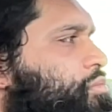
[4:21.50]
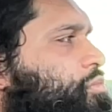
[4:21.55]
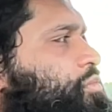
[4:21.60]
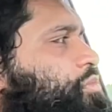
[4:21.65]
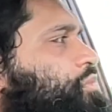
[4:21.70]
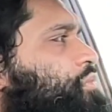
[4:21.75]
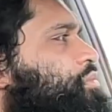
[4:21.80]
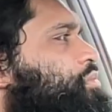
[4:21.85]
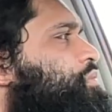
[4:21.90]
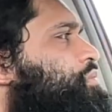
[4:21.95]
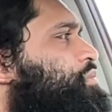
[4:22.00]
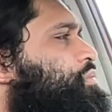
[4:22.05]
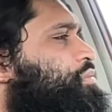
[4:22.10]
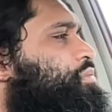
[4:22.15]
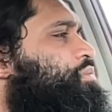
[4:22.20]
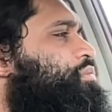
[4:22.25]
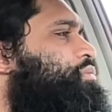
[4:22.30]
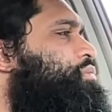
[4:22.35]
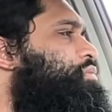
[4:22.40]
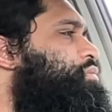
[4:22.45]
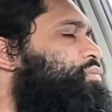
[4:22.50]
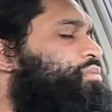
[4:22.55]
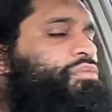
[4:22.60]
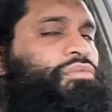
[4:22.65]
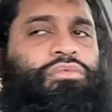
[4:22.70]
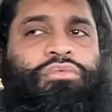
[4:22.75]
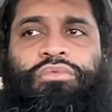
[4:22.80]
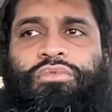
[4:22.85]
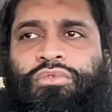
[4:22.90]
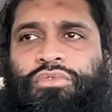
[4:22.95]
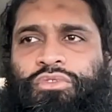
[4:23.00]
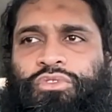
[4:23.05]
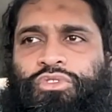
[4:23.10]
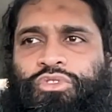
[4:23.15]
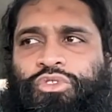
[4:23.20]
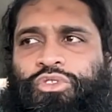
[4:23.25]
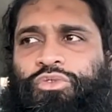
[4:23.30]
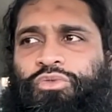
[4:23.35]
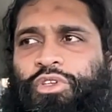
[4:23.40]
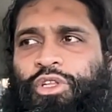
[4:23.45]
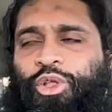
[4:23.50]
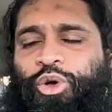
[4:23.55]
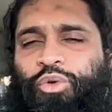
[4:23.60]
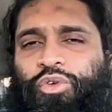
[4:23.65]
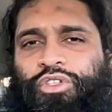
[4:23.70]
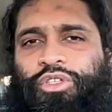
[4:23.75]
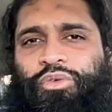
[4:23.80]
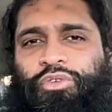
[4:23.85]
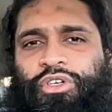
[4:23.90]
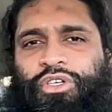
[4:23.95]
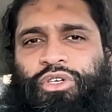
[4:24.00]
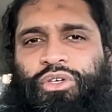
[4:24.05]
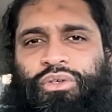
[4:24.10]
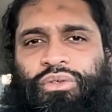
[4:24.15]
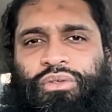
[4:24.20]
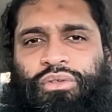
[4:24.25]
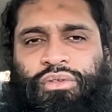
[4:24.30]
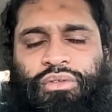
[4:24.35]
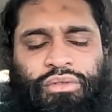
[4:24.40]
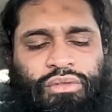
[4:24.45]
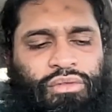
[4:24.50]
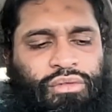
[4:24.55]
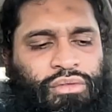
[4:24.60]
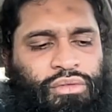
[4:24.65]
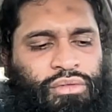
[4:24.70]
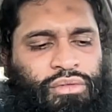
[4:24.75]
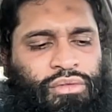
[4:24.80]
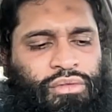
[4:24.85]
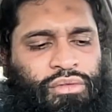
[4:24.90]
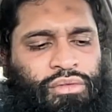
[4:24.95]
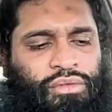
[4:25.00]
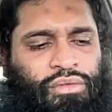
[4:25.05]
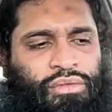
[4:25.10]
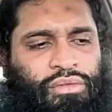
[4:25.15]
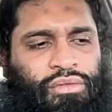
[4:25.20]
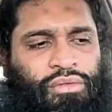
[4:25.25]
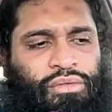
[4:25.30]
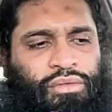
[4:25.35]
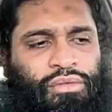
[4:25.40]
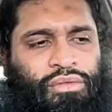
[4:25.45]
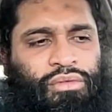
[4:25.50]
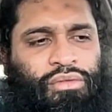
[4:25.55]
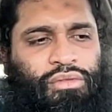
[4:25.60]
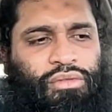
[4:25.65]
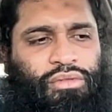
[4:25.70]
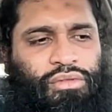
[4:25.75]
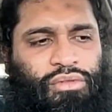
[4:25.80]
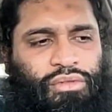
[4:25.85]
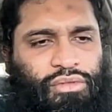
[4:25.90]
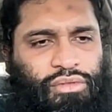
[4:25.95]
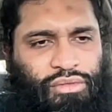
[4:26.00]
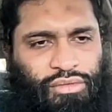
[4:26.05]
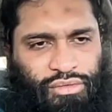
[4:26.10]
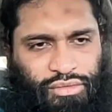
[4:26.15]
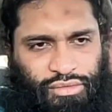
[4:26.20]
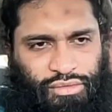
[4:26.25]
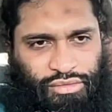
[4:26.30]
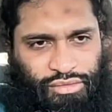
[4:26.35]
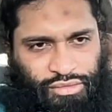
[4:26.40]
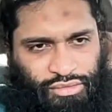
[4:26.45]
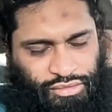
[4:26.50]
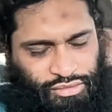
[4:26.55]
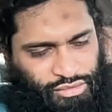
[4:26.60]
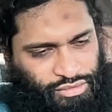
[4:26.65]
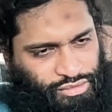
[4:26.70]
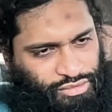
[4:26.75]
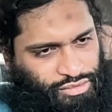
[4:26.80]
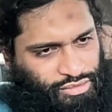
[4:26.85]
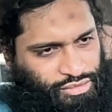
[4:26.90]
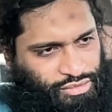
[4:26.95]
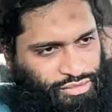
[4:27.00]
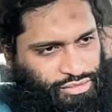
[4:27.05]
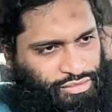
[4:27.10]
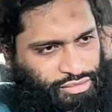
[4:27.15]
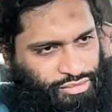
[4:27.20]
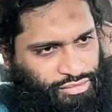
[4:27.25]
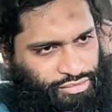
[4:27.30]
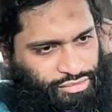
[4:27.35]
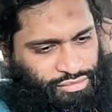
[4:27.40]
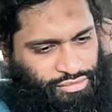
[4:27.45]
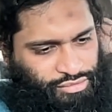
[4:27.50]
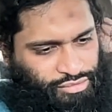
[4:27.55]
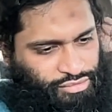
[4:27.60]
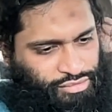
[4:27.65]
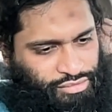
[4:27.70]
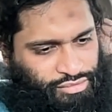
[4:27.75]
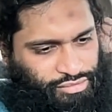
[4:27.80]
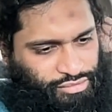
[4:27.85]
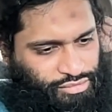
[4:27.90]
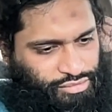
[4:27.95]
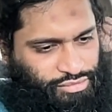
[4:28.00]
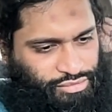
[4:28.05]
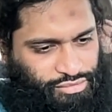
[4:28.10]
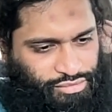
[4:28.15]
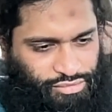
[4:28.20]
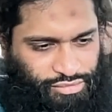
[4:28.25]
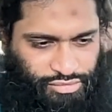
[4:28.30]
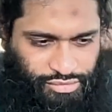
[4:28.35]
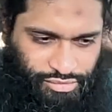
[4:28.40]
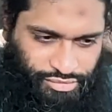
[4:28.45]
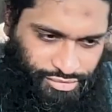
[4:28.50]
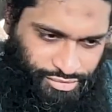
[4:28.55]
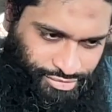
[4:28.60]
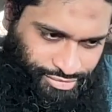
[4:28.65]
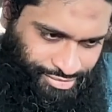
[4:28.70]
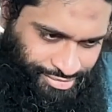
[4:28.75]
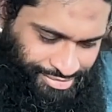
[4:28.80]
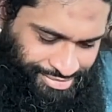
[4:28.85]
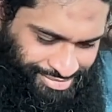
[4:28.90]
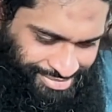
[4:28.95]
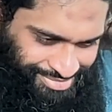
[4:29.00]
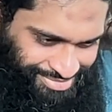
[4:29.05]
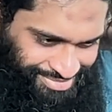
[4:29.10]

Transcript: thought they were ready for these dashers. Should we lower the window? To save gas, right? Like at the rate we're going, we should probably save some gas.